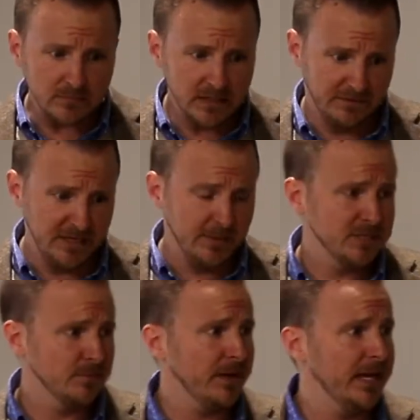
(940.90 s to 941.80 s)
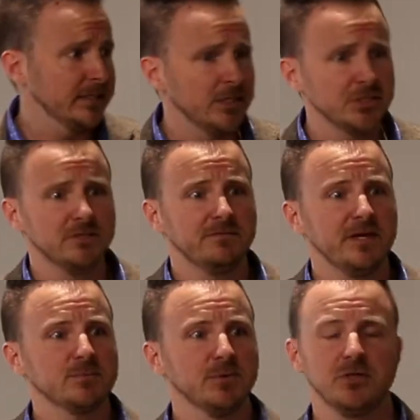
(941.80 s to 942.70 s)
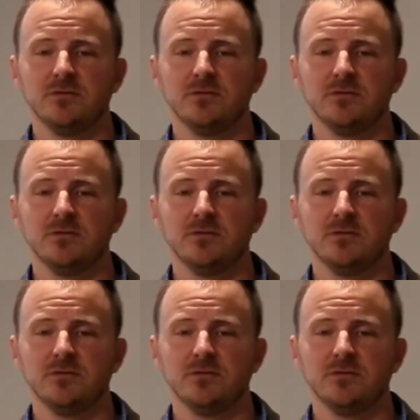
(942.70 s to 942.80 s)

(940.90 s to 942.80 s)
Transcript: if anybody's been paying attention in Facebook,